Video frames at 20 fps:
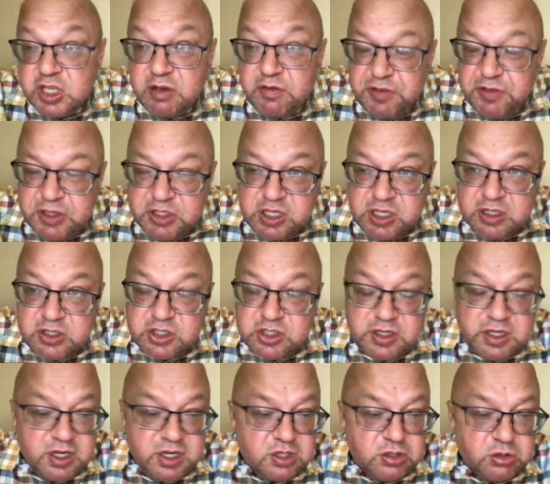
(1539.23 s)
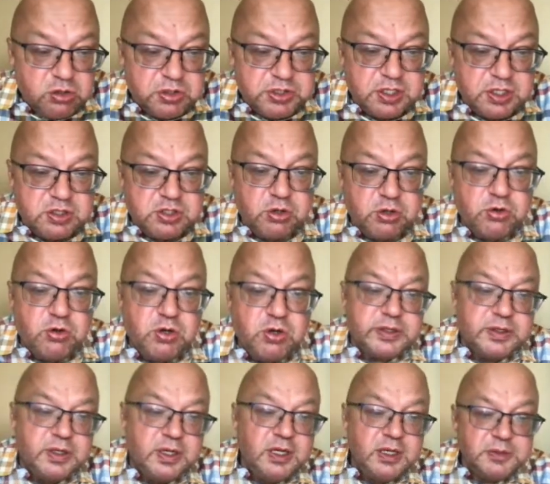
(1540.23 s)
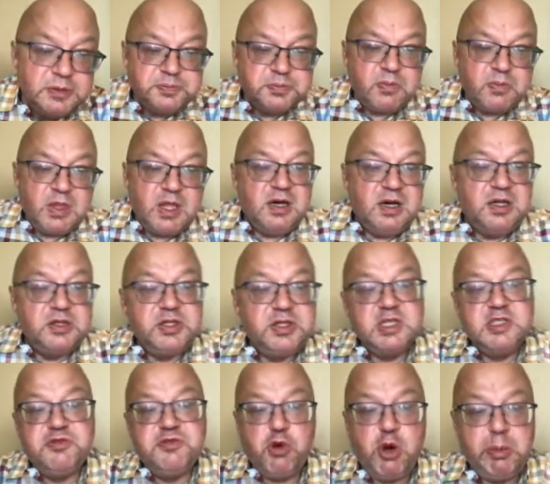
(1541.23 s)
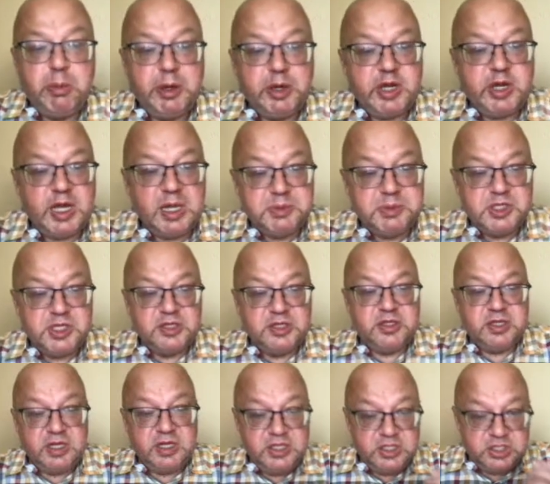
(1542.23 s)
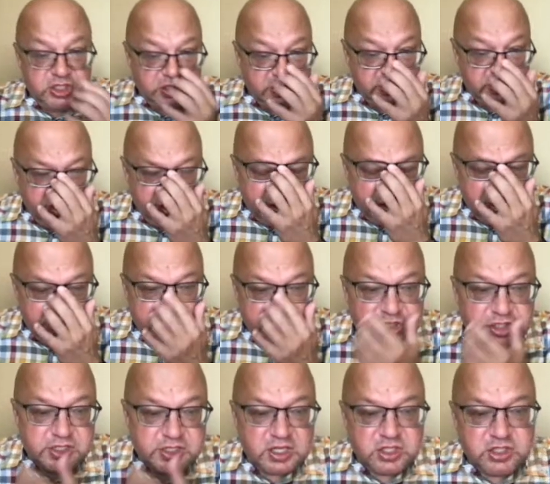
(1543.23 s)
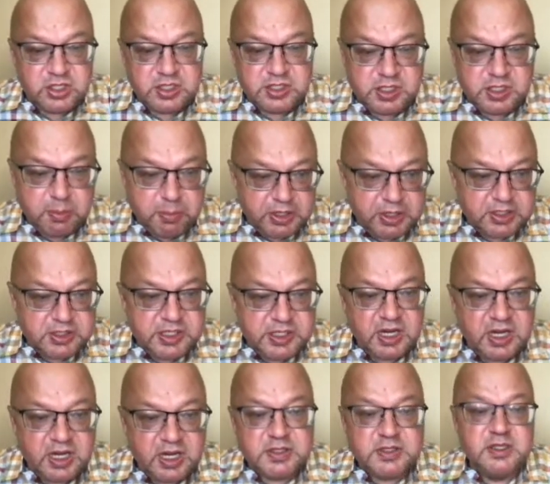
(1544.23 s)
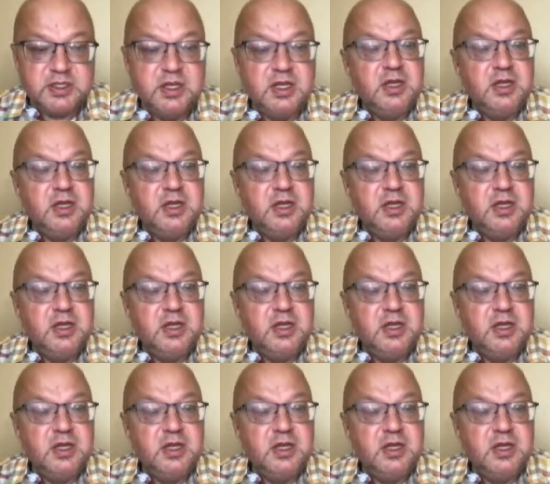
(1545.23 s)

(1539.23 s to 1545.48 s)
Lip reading: feature engineering tools and so on. Transformer helps at treating each session as separate segments,